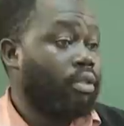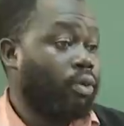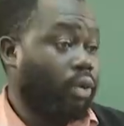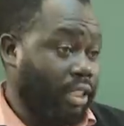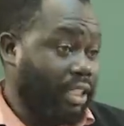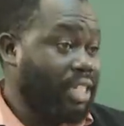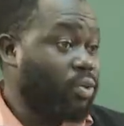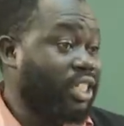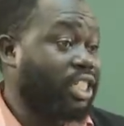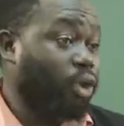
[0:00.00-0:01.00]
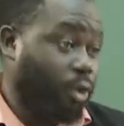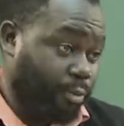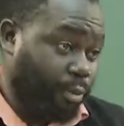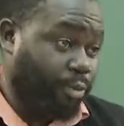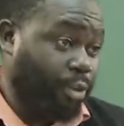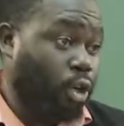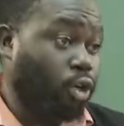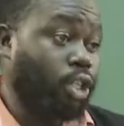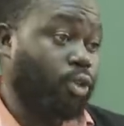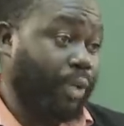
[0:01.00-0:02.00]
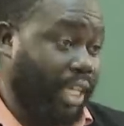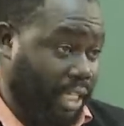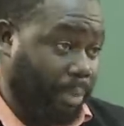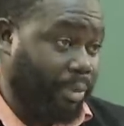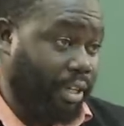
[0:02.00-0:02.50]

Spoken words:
You can just switch it off if you're not going to pick it up